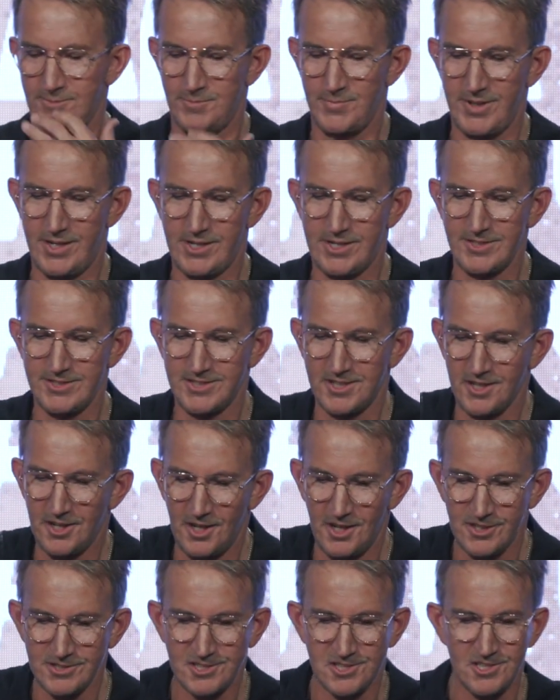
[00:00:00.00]
because it
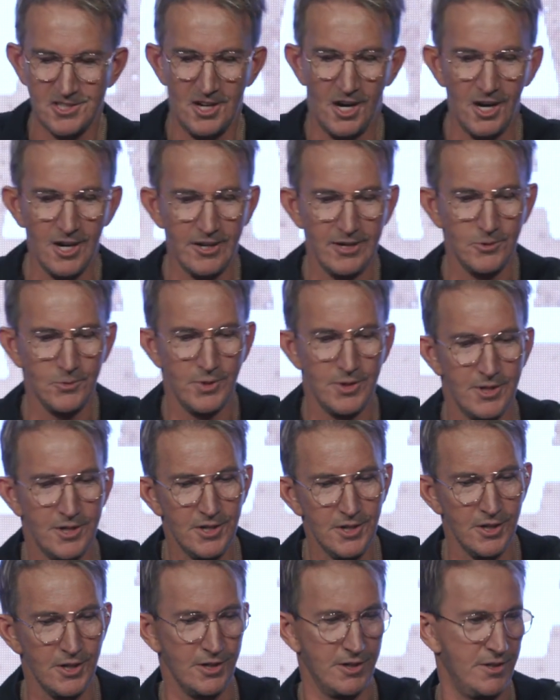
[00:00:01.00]
all started with
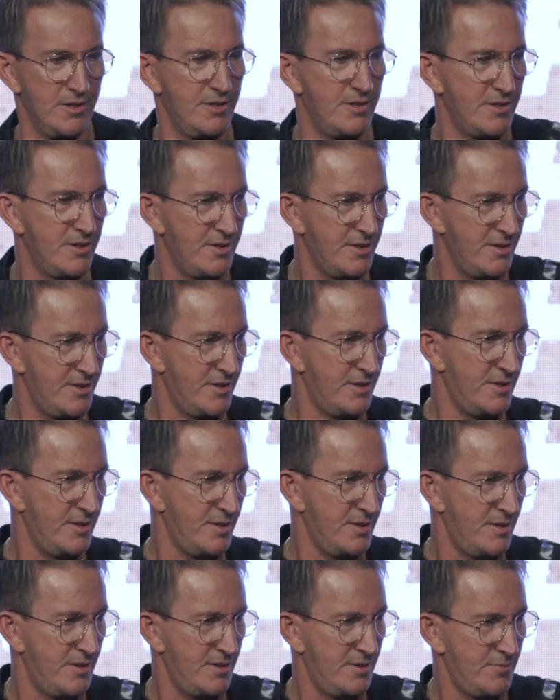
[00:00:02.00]
her
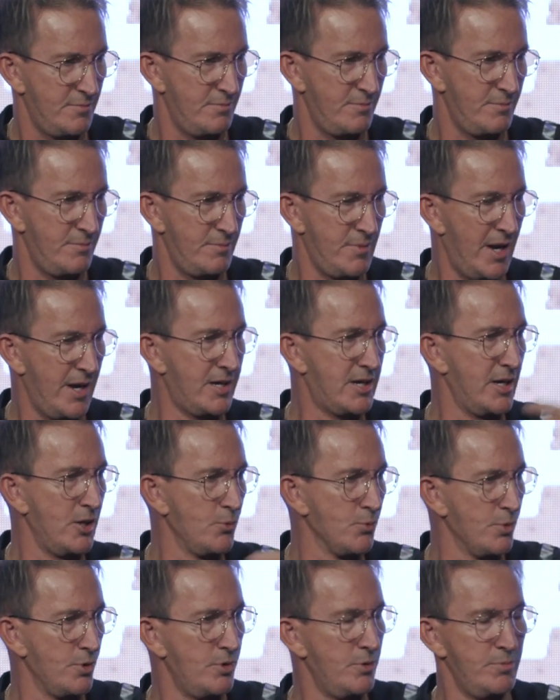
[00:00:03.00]

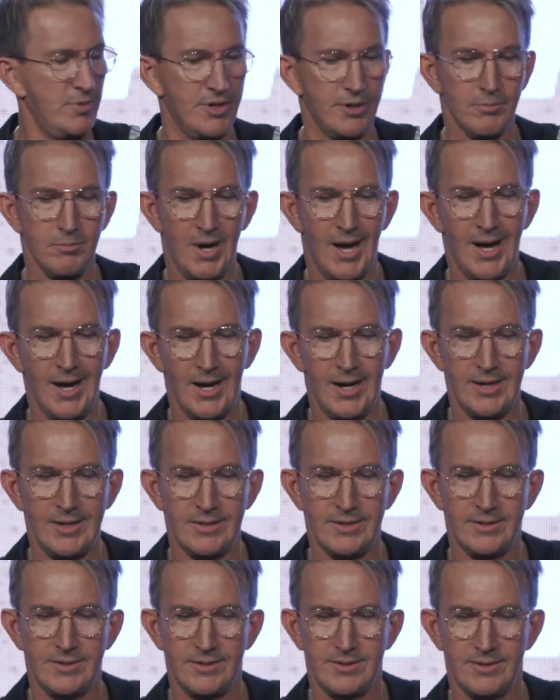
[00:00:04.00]
making room in her
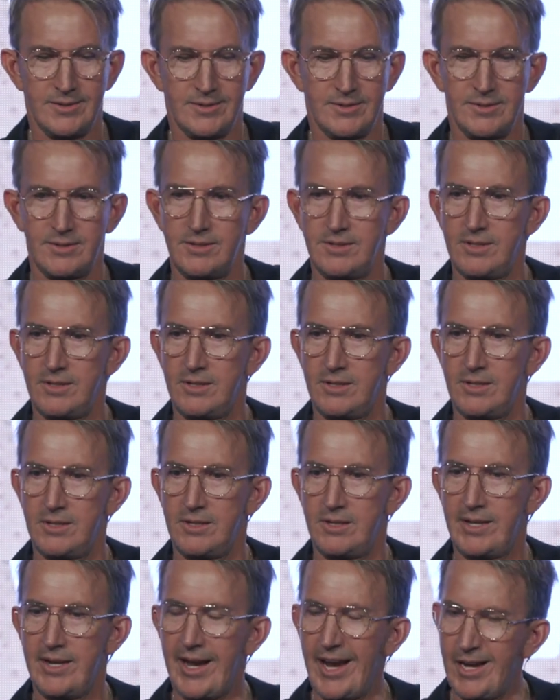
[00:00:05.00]
mind,
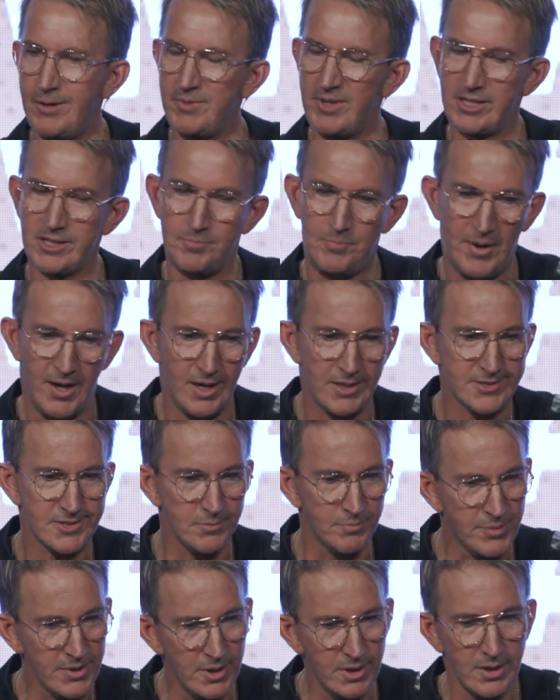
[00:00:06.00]
naming the
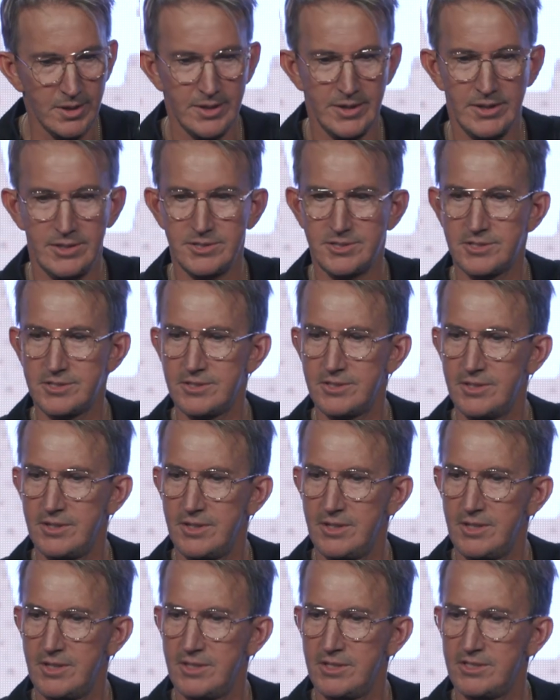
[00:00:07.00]
possibilities.
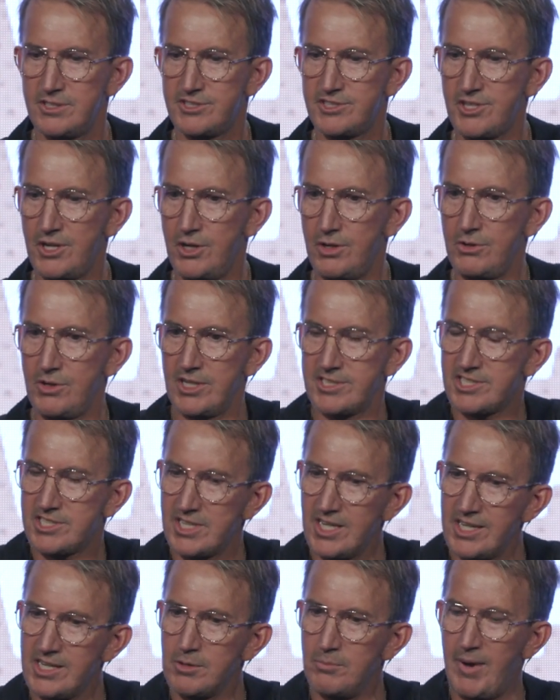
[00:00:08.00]
So let's
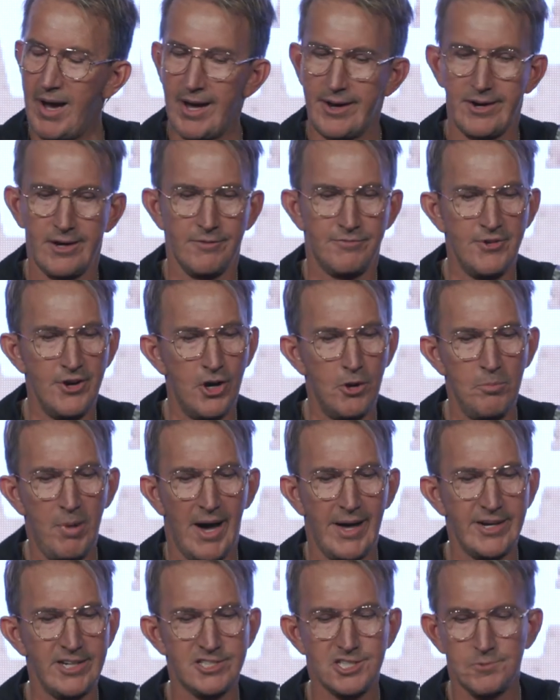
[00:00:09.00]
think about it. If
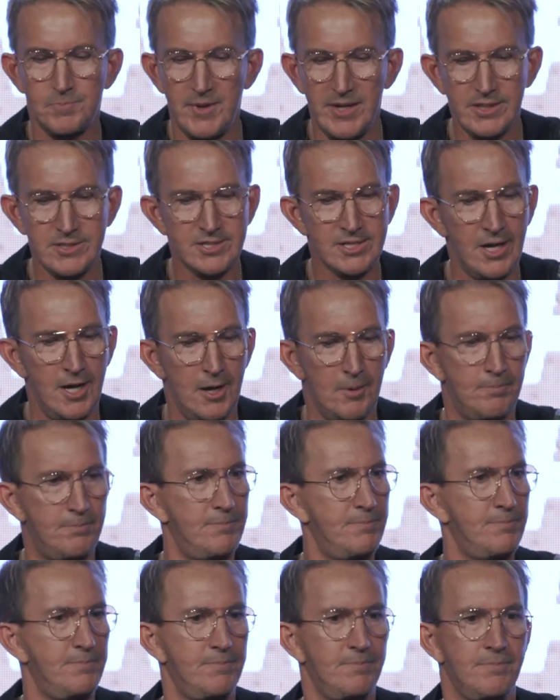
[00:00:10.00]
nobody speaks
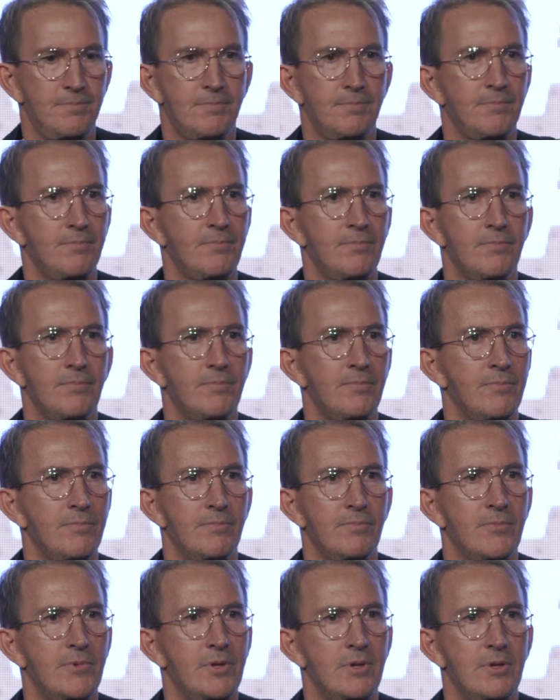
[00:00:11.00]
up,
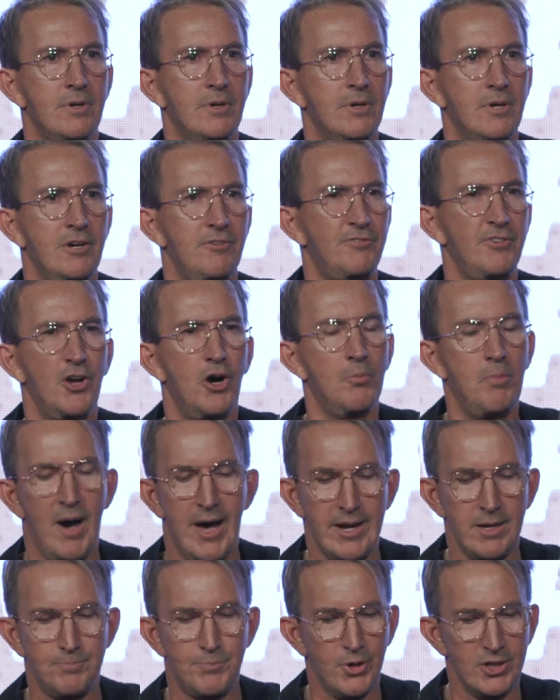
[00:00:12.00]
if
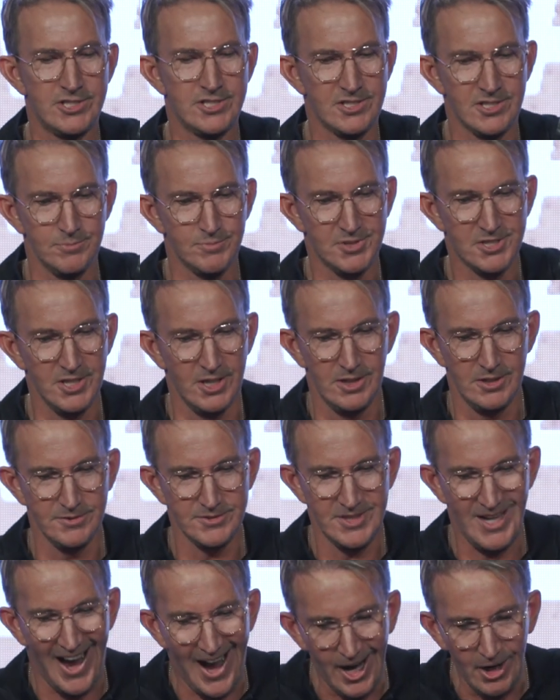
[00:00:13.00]
nobody puts
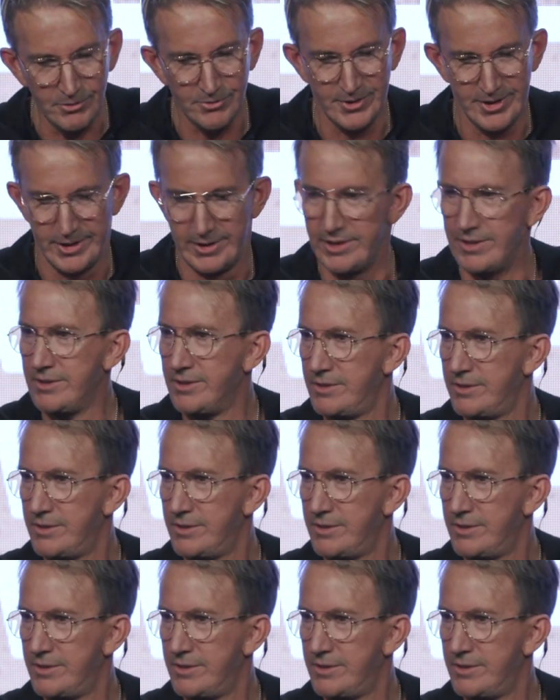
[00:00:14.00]
themselves out there,